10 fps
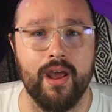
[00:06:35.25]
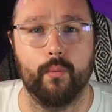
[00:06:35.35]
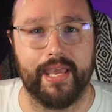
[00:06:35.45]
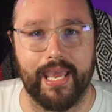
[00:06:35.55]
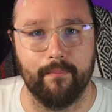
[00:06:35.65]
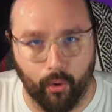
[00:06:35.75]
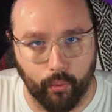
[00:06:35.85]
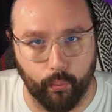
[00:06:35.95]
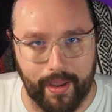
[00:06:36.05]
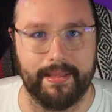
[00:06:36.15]
we get more
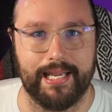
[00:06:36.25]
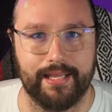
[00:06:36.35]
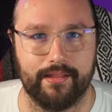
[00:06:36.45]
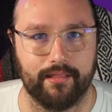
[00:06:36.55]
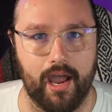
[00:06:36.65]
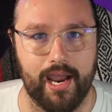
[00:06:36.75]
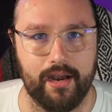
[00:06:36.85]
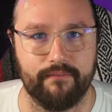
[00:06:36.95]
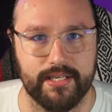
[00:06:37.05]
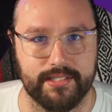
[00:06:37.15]
women in the line
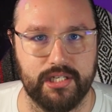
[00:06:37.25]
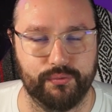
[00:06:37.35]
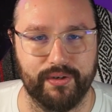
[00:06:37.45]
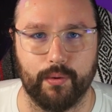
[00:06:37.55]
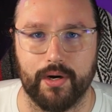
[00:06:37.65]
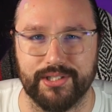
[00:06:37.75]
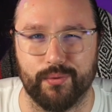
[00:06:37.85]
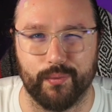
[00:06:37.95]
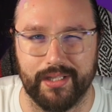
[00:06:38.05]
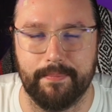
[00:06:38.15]
of SH Figuarts
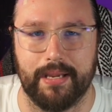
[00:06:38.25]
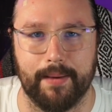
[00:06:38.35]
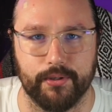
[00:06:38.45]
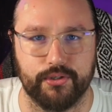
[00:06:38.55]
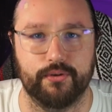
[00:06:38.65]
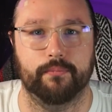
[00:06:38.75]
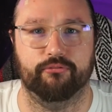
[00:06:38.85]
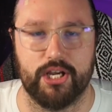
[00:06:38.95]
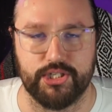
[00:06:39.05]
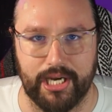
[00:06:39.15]
and really be able to
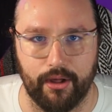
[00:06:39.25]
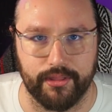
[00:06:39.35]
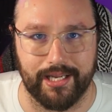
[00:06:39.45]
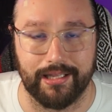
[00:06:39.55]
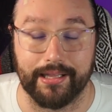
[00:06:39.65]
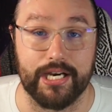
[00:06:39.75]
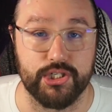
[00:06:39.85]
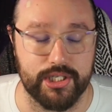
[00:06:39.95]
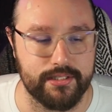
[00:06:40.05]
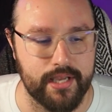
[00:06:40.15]
flush out the
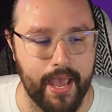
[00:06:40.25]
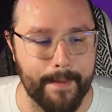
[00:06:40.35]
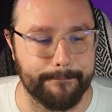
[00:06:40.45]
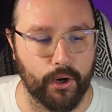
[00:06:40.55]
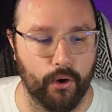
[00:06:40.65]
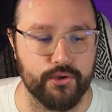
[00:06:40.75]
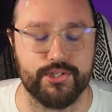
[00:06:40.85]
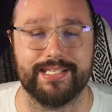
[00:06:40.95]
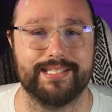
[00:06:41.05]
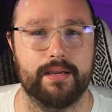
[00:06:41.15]
collections, but also
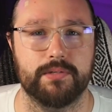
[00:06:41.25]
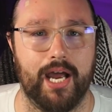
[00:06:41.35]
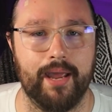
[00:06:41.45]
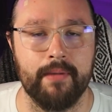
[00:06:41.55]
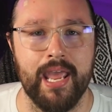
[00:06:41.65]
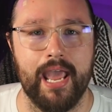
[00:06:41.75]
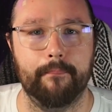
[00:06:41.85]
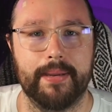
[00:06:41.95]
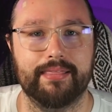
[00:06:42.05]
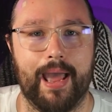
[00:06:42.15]
at the same time, it'd
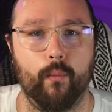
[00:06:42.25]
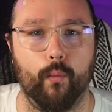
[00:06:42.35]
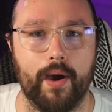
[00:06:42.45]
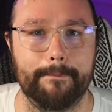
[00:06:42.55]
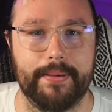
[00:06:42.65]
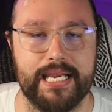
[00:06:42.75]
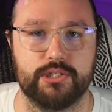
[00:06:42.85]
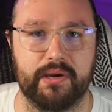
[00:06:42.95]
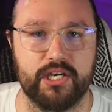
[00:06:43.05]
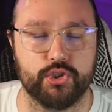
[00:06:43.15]
be that one piece
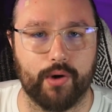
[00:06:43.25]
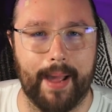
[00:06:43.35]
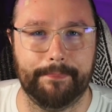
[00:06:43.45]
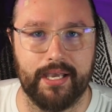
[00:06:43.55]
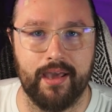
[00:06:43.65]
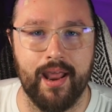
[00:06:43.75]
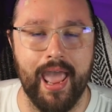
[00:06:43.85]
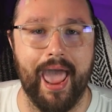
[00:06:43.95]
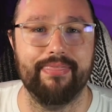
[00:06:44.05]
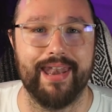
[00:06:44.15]
we can drop in
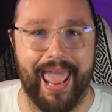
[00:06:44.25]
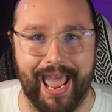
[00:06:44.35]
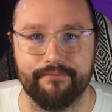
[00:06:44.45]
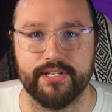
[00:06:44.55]
and then have the